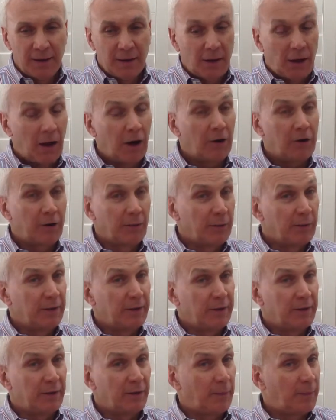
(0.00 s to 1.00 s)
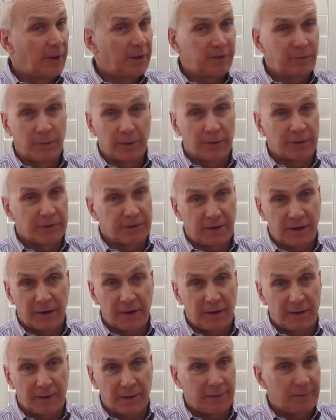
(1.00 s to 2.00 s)
Arguably the best
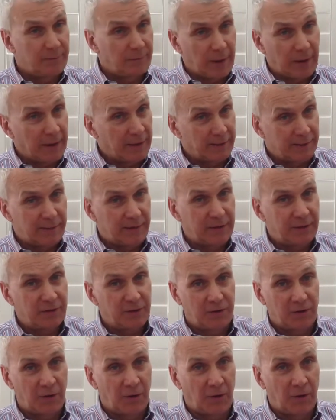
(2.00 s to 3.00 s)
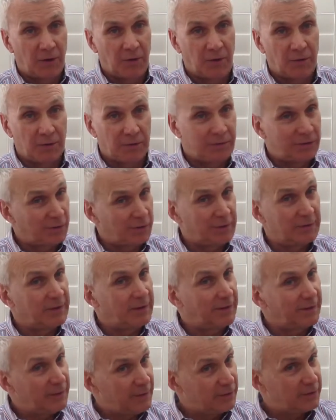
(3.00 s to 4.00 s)
military antique show,
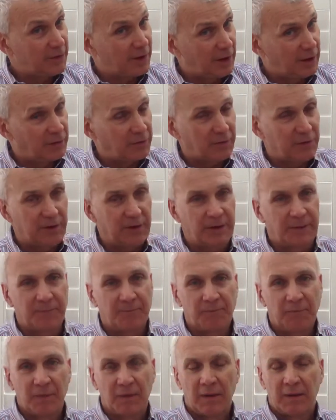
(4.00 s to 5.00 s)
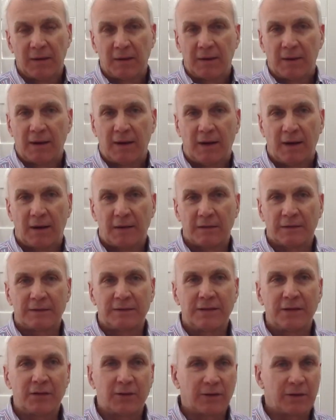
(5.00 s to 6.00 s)
certainly in this country.
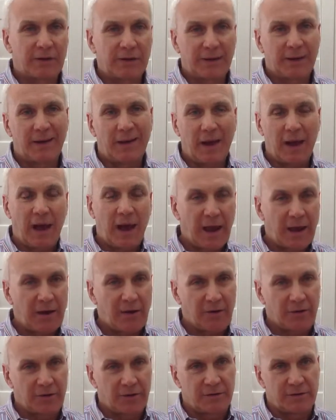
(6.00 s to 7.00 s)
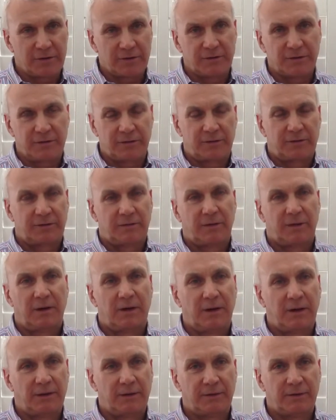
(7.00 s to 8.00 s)
Literally acres
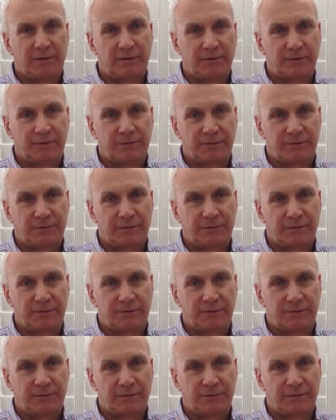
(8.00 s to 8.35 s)
of